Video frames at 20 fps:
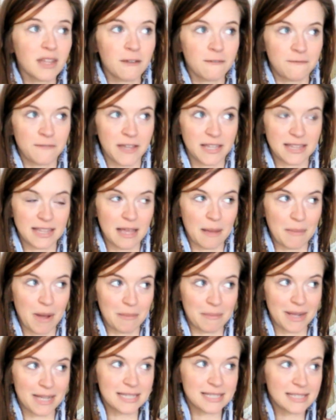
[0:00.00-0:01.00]
fit them
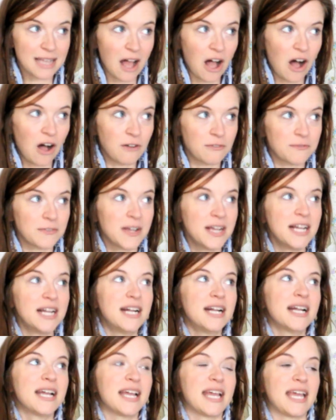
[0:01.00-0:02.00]
on myself,
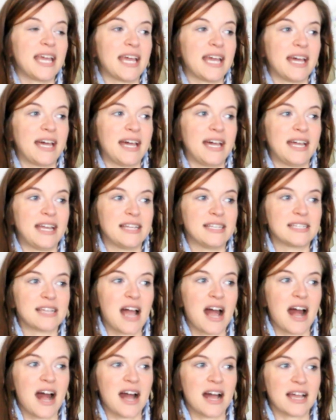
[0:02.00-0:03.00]
and
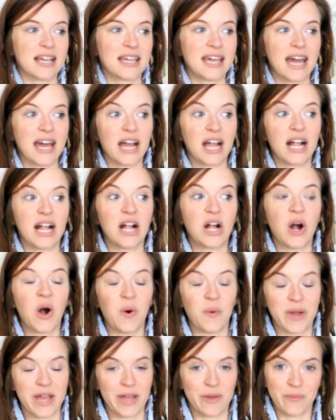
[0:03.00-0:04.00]
get
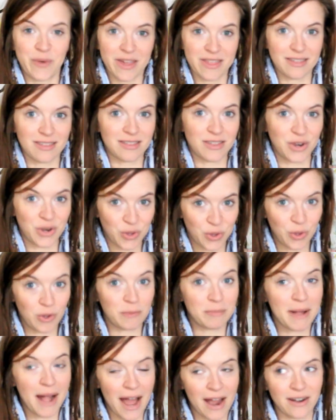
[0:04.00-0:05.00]
going with the
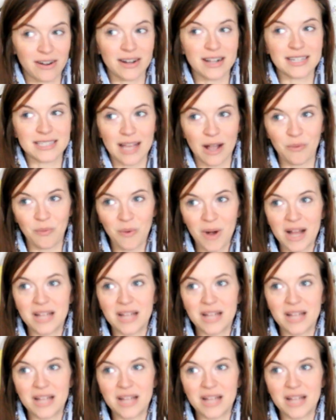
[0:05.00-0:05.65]
new pattern, because I